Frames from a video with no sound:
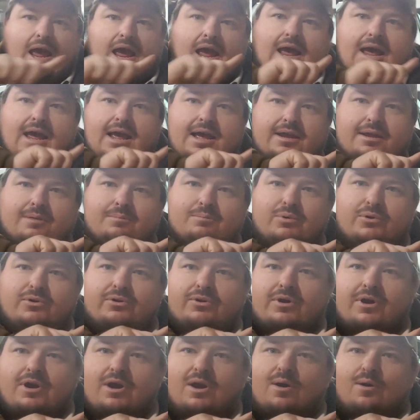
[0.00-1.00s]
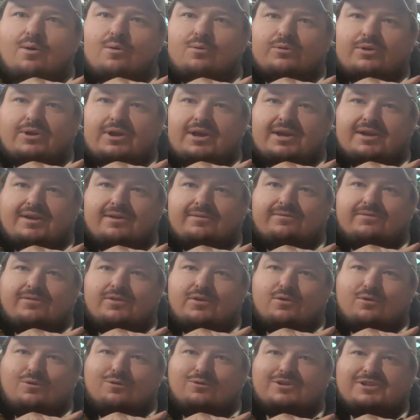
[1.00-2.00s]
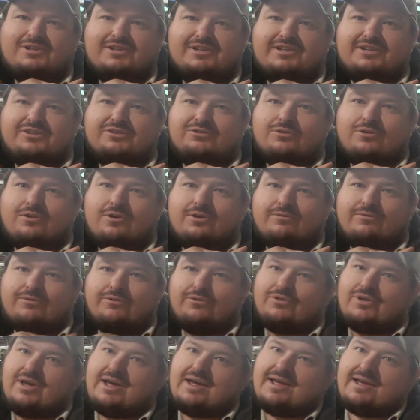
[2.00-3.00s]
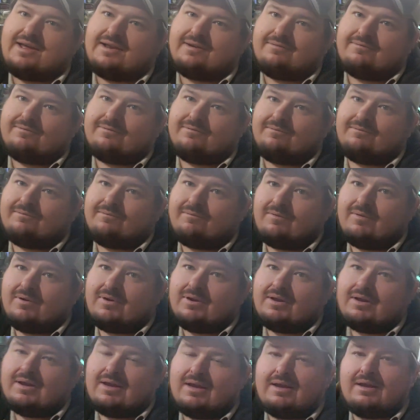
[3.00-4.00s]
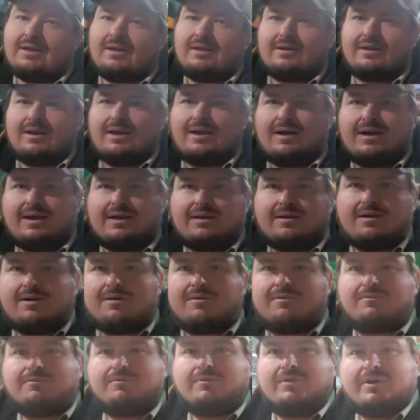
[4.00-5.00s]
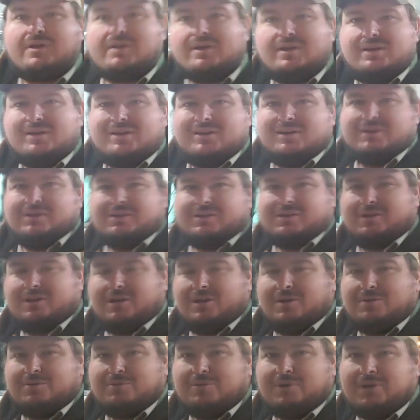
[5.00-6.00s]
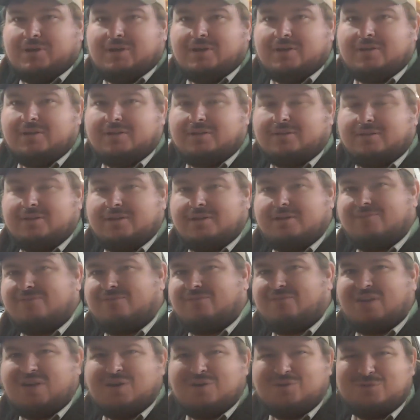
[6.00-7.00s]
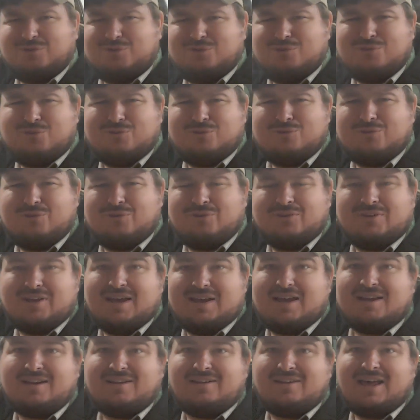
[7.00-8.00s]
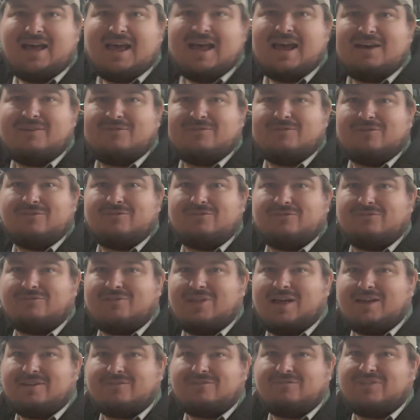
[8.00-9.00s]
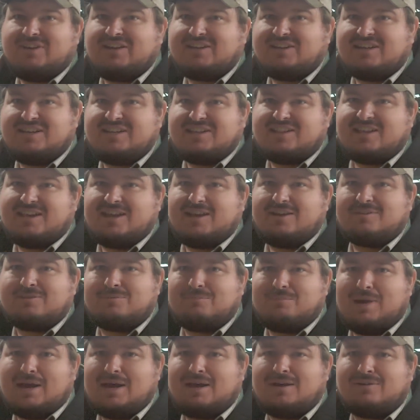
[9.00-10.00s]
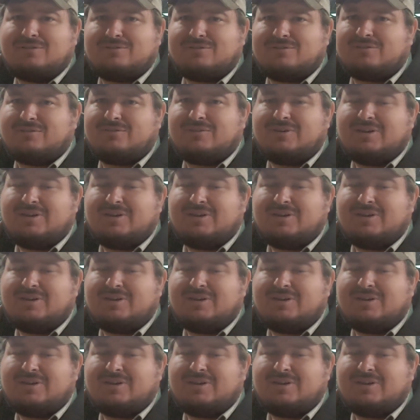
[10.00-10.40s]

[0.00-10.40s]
I can put a whole tank of fuel in this truck for that. Now I know, the filter's got a life of like 15,000 miles.